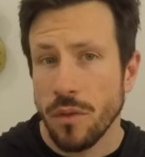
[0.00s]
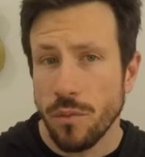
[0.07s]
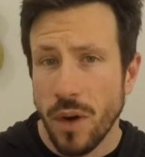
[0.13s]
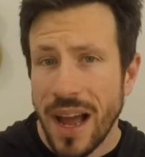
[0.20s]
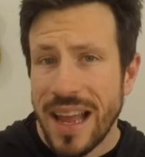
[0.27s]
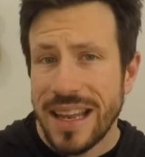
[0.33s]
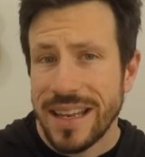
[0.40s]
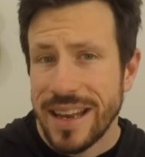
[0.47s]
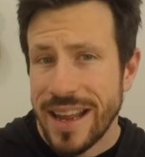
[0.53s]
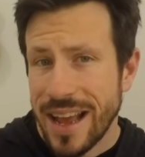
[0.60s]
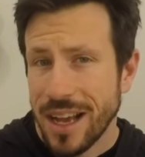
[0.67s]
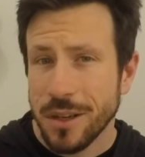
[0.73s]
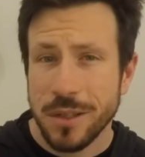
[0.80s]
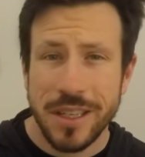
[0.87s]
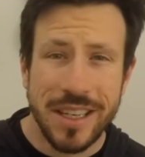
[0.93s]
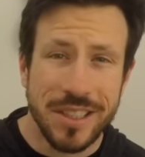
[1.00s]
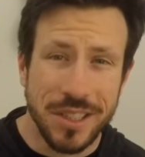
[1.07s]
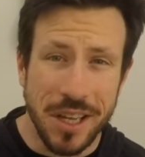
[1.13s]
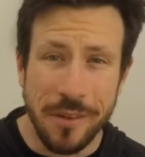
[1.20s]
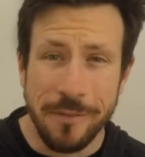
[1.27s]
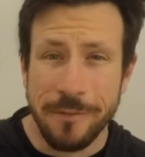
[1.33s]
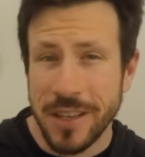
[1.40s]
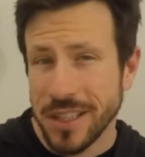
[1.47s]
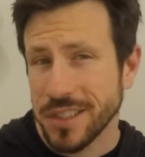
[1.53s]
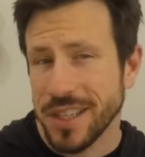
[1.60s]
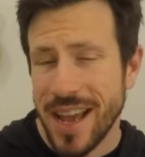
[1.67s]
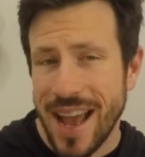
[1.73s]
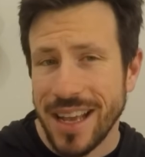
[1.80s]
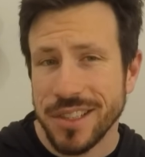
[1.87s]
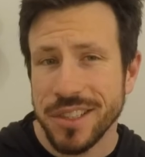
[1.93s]
Right now, it's a fixed
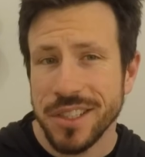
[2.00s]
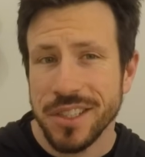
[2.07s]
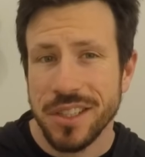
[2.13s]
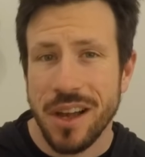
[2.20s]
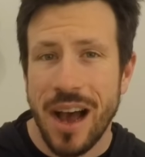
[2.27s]
axis.